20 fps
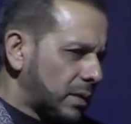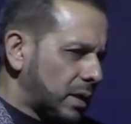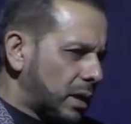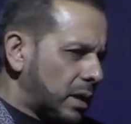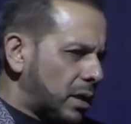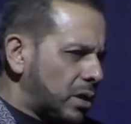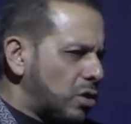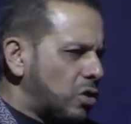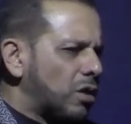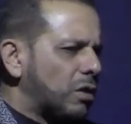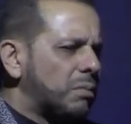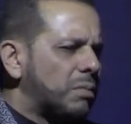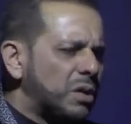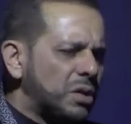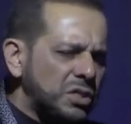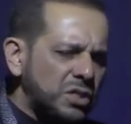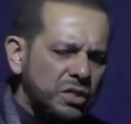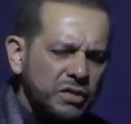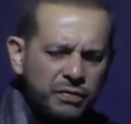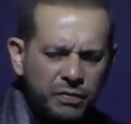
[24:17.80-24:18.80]
You are
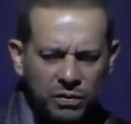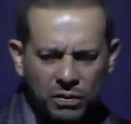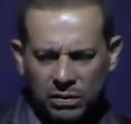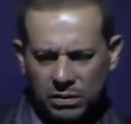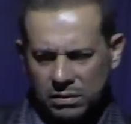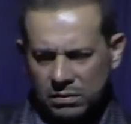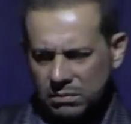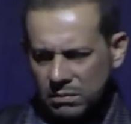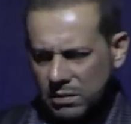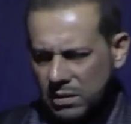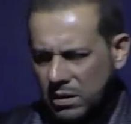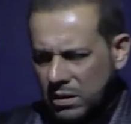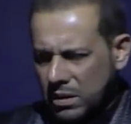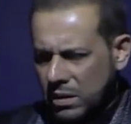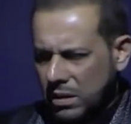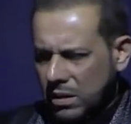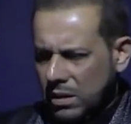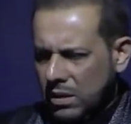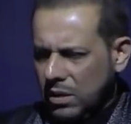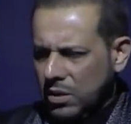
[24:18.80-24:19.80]
merciful,
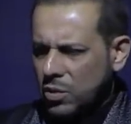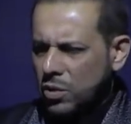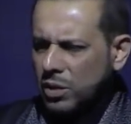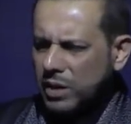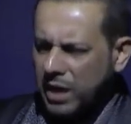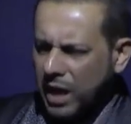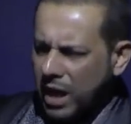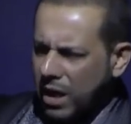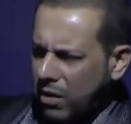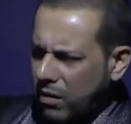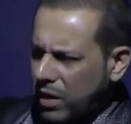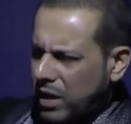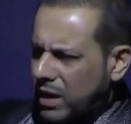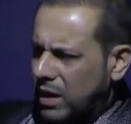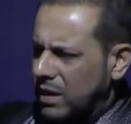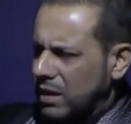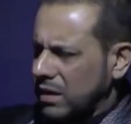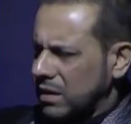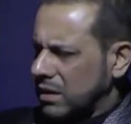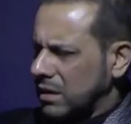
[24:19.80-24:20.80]
you're
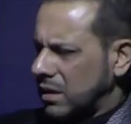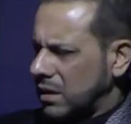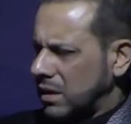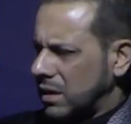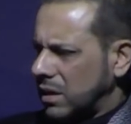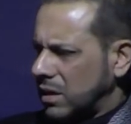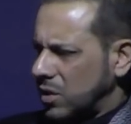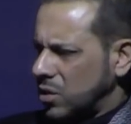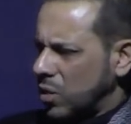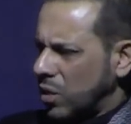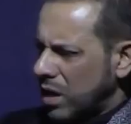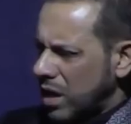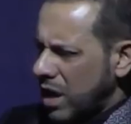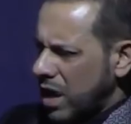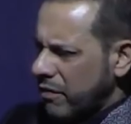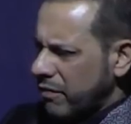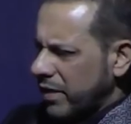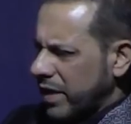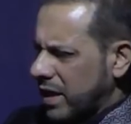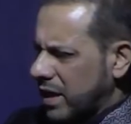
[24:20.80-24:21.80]
caring, you're
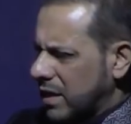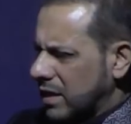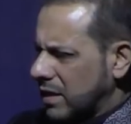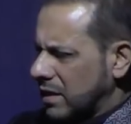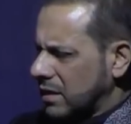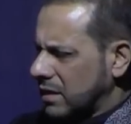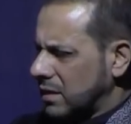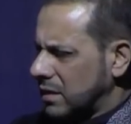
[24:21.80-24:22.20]
loving,